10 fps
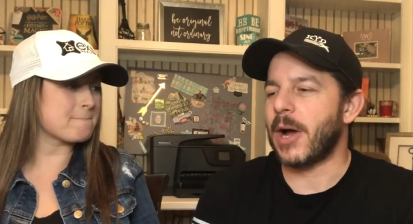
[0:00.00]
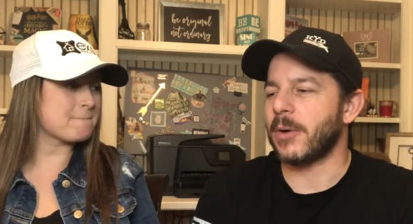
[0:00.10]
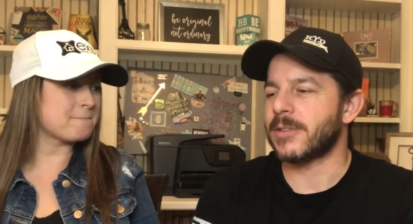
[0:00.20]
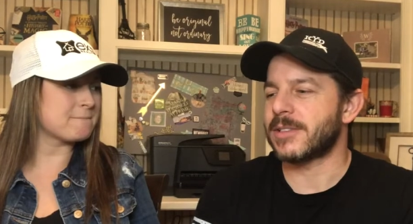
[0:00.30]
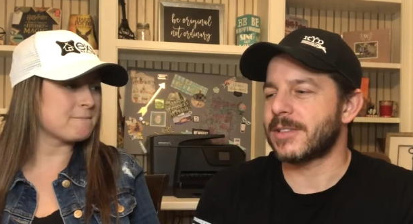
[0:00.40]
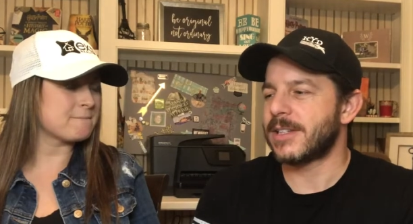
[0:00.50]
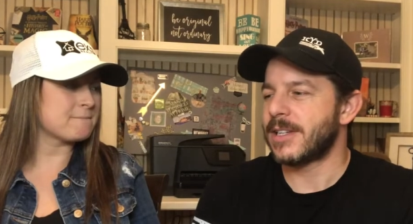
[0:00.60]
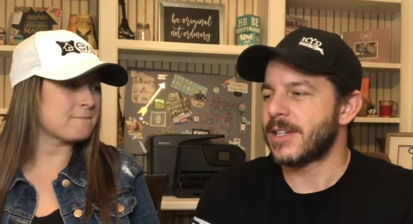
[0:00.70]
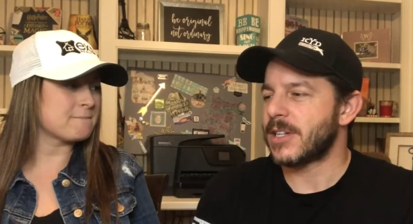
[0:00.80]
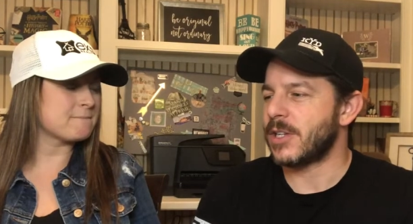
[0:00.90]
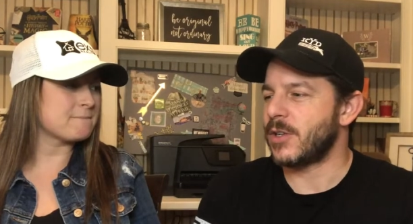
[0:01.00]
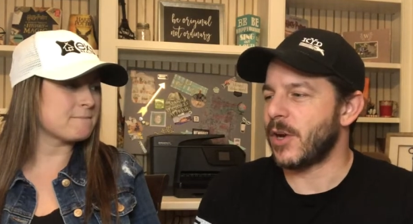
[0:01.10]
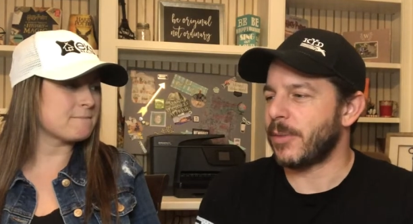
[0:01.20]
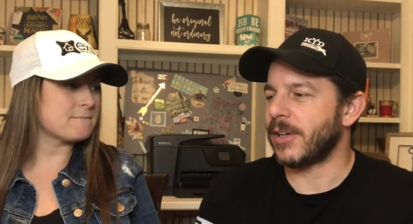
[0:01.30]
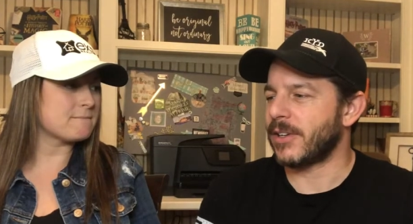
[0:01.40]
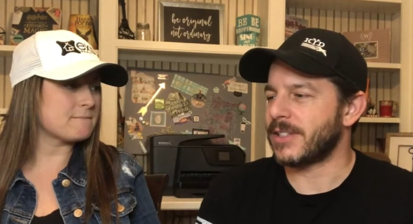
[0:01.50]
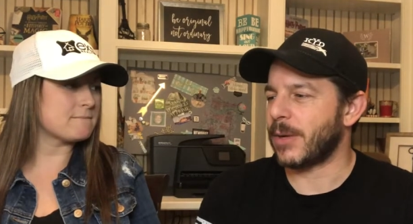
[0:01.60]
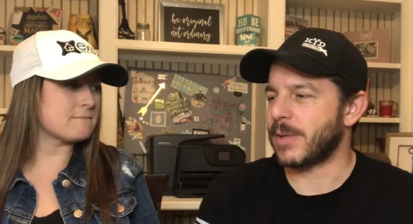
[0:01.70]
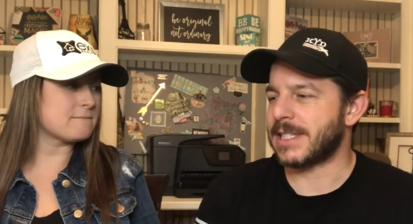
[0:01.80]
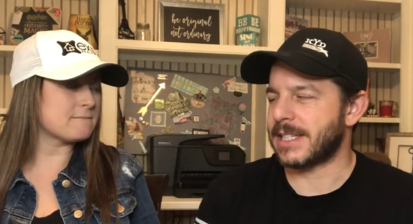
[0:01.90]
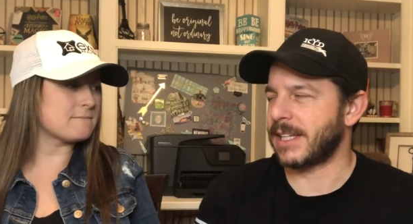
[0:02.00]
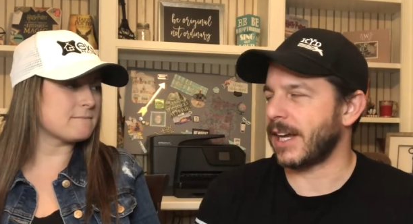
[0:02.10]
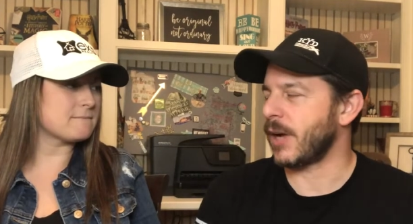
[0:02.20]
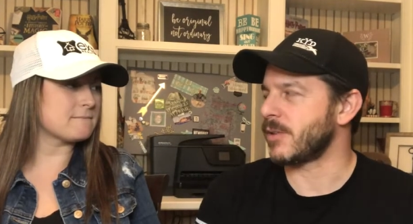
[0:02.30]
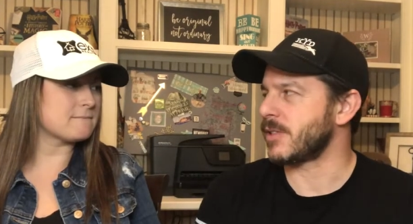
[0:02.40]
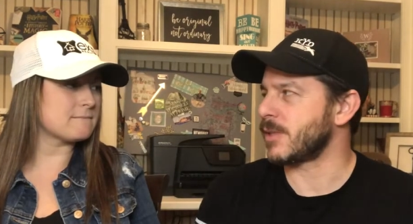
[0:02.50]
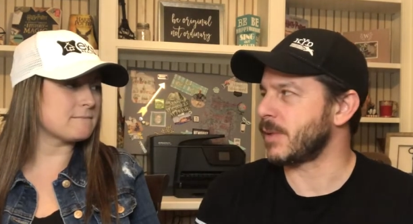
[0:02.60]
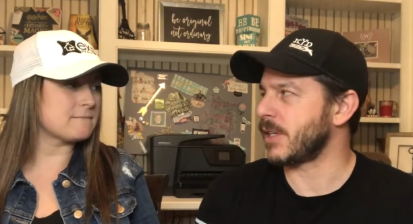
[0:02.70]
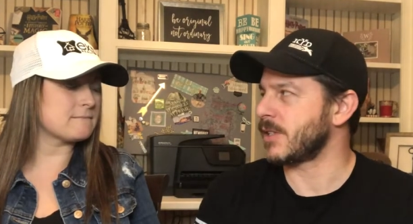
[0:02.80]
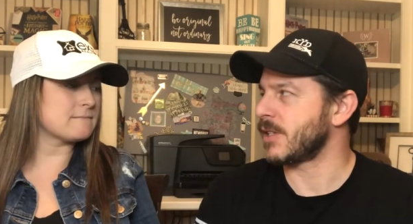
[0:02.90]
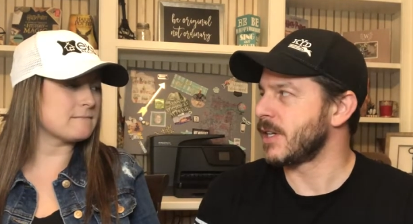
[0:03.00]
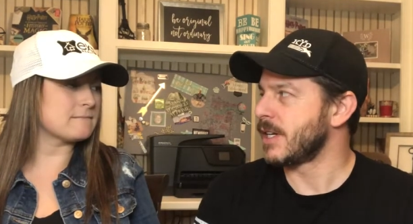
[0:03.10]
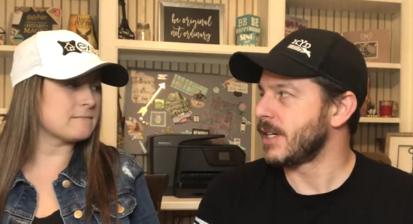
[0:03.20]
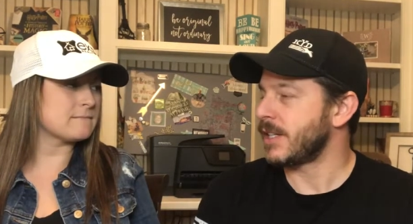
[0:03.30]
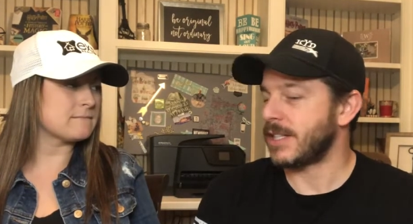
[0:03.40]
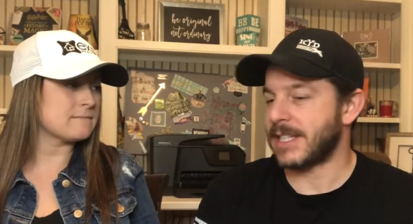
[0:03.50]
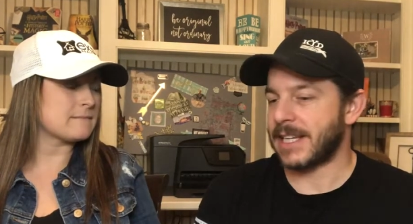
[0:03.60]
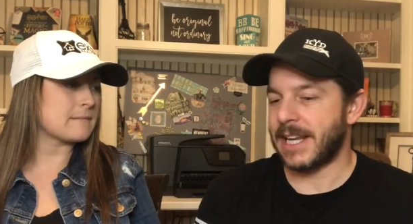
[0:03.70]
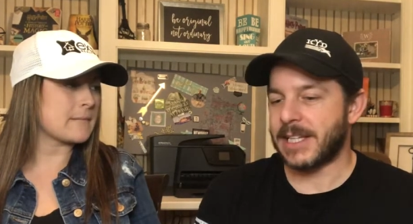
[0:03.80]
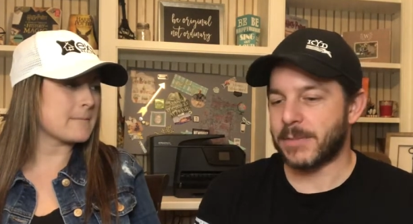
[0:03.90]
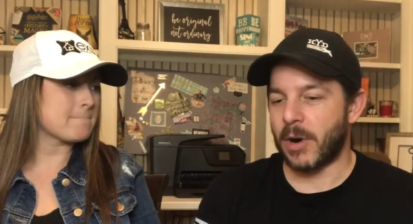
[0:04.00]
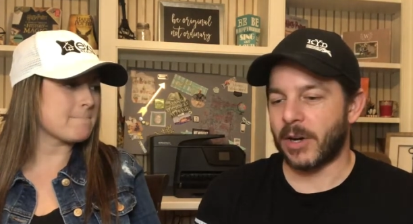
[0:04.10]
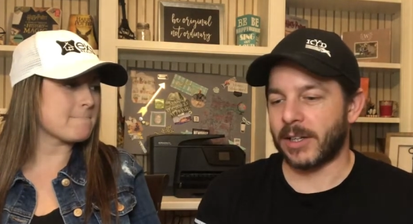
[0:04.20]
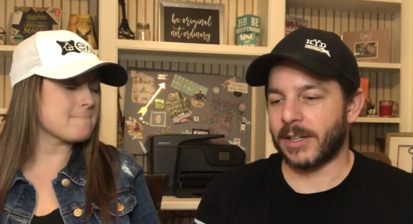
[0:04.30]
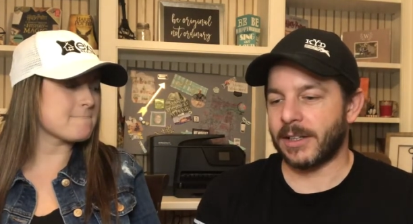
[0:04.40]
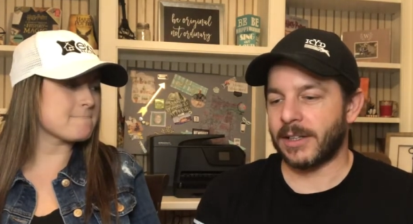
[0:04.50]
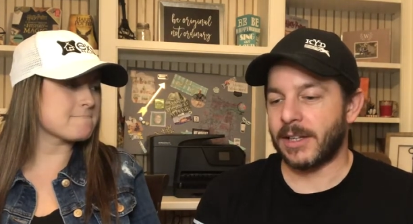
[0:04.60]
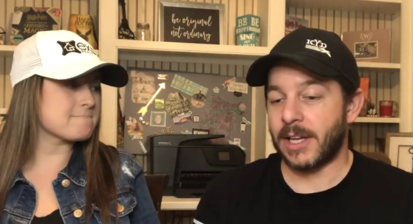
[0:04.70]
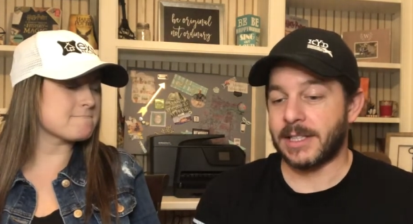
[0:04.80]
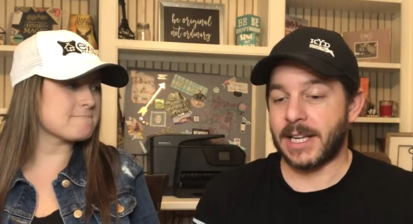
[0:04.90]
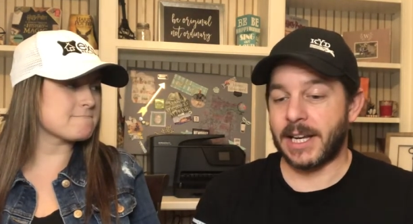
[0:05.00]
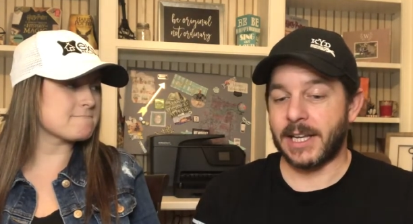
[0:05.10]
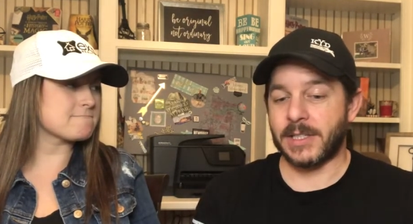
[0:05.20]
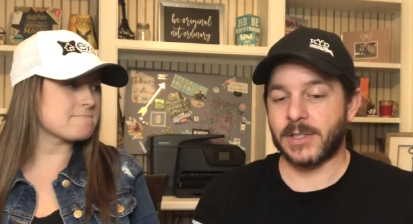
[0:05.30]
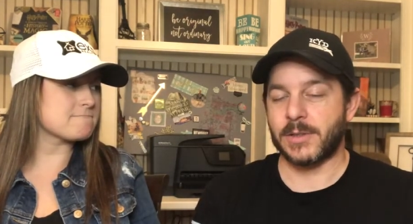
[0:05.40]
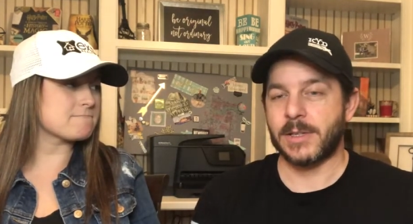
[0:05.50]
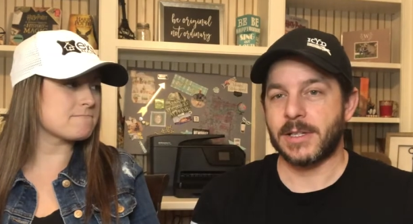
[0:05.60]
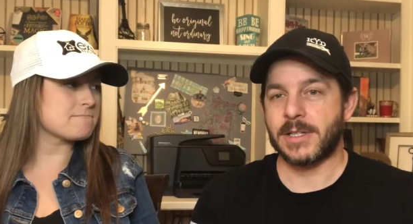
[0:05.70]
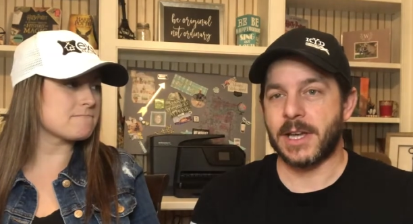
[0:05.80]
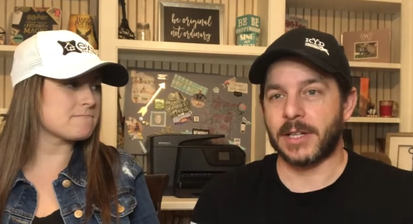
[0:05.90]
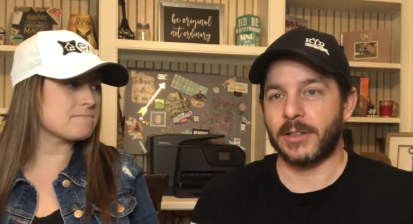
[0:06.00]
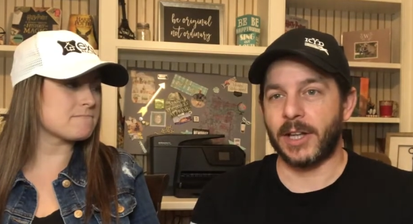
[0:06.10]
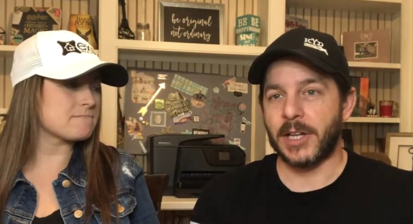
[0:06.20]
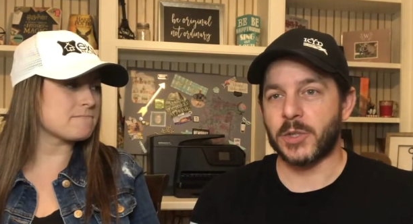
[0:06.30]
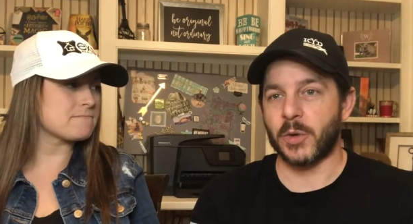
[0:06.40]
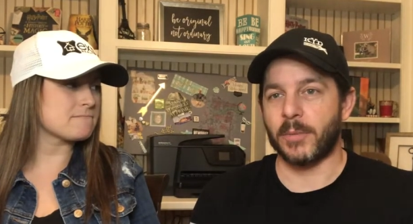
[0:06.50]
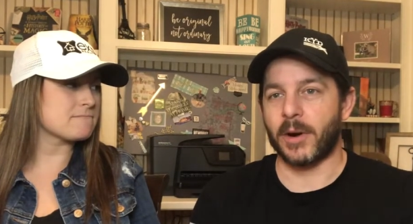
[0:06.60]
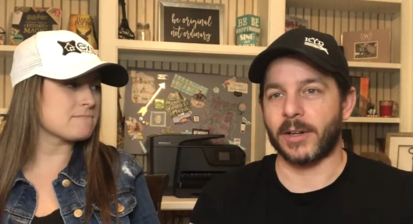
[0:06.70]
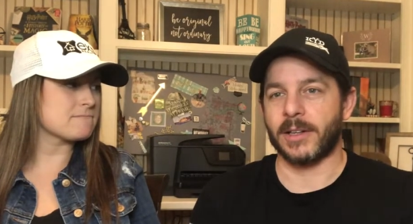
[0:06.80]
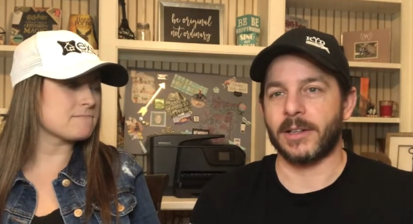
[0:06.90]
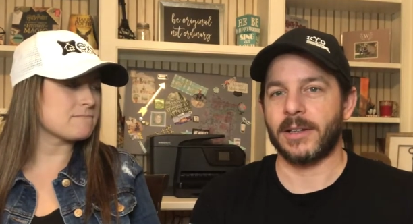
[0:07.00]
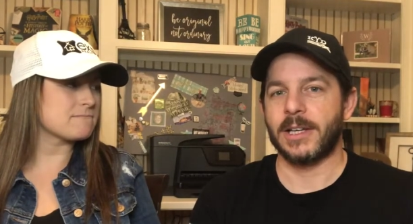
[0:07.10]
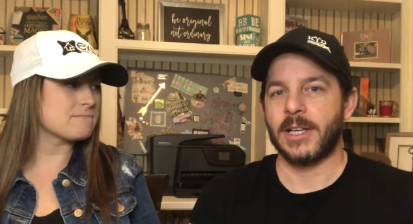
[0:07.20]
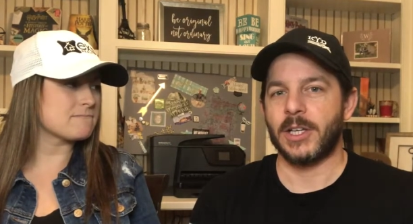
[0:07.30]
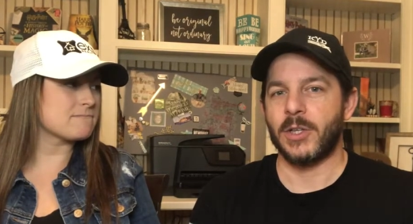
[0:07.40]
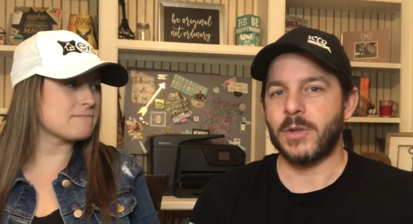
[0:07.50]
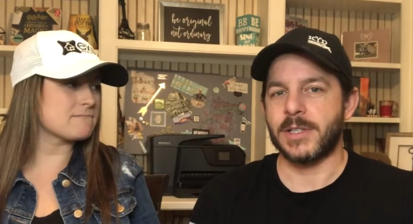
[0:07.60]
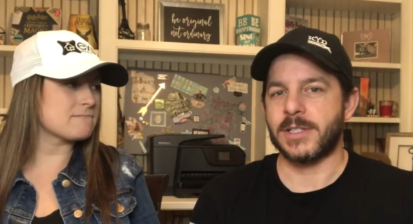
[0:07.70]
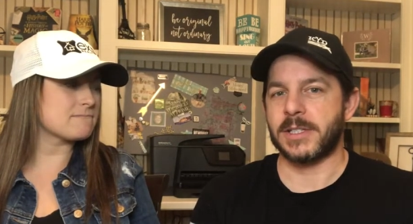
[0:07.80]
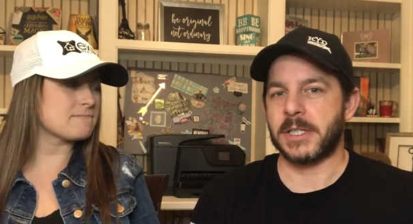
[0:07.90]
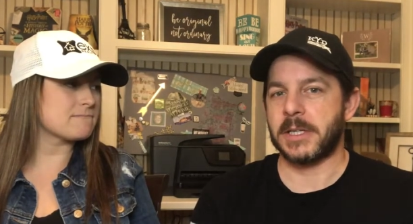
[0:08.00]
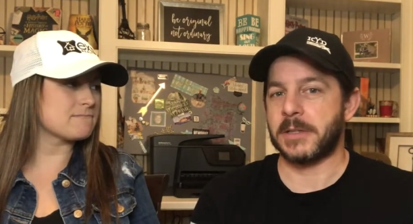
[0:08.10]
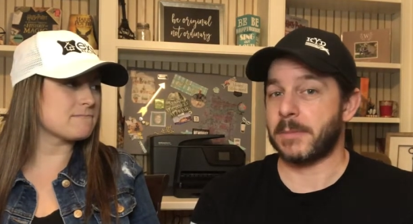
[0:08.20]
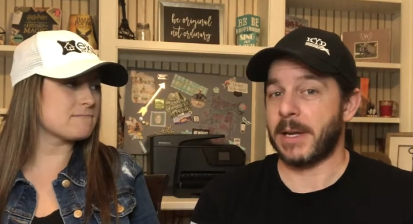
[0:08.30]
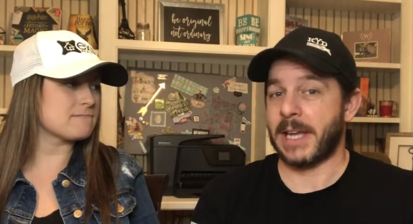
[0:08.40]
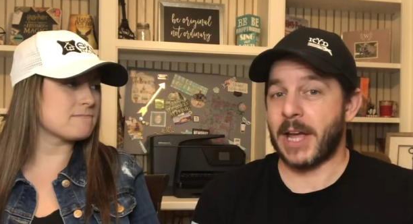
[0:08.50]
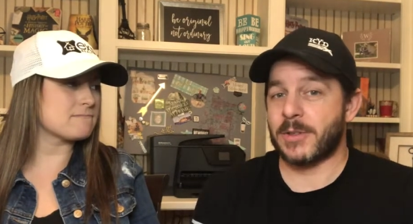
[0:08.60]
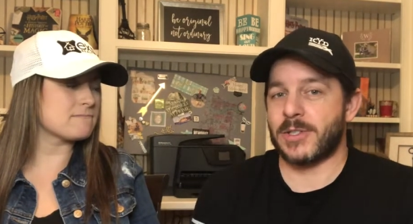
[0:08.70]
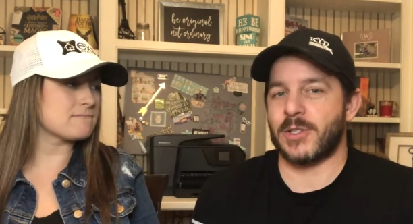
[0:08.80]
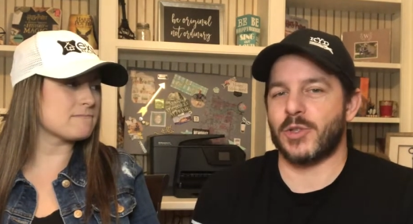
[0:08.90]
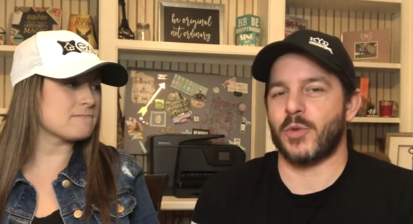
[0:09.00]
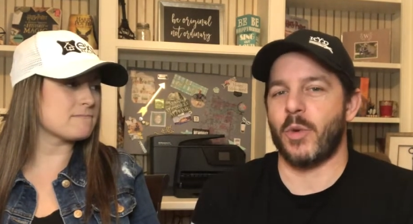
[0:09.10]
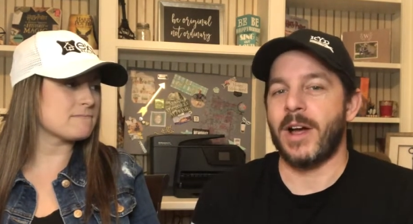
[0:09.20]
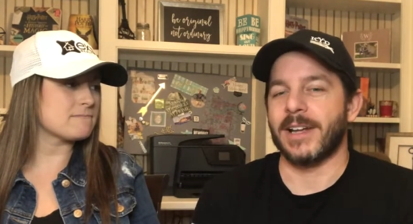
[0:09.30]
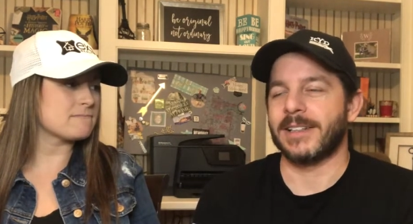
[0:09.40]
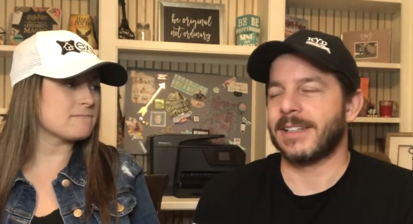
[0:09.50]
Speaker 1: house can you help me understand what seeing a house is? Because in today's market, in today's technological market, you can see as many houses as you want.